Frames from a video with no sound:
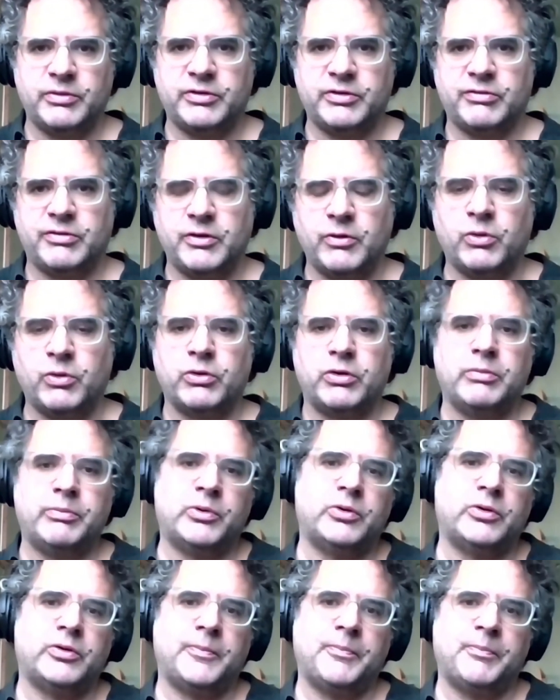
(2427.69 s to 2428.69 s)
because the
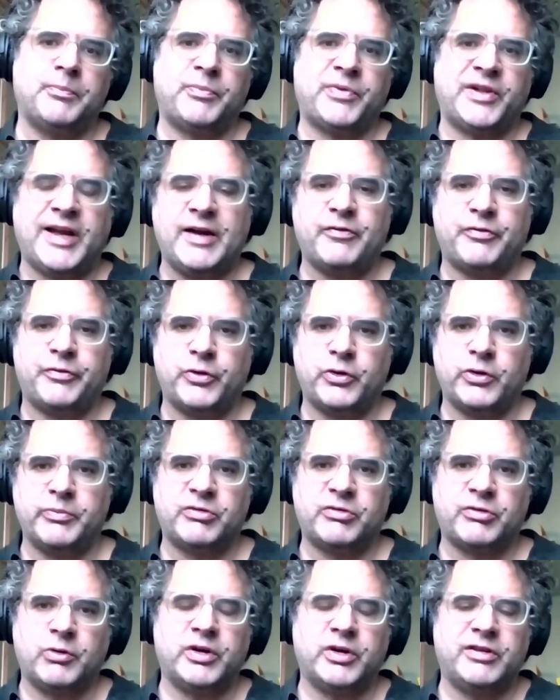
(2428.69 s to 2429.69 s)
Audible platform
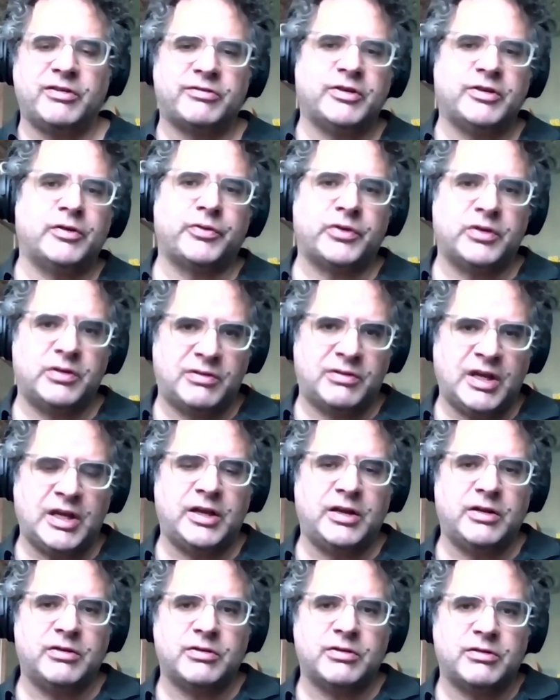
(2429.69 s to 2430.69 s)
is quite self
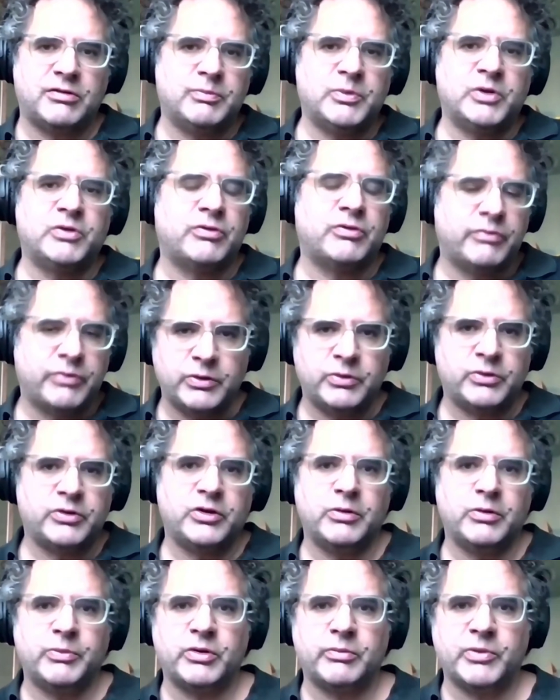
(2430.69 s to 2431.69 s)
contained and it's most of the
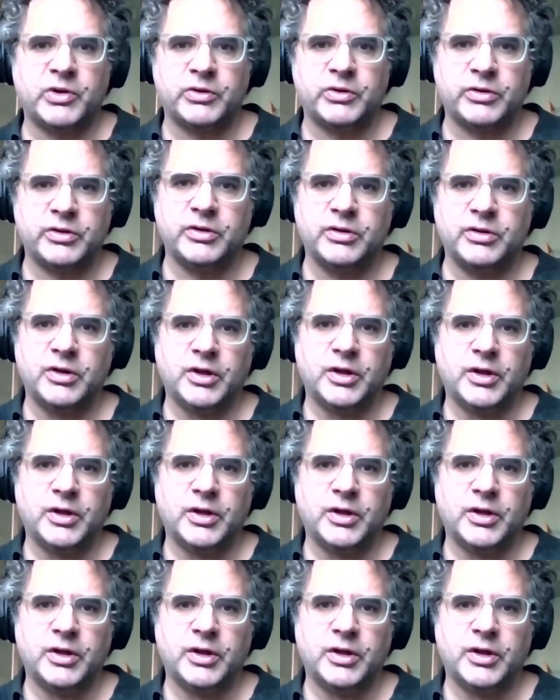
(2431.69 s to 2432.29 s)
audiobook market.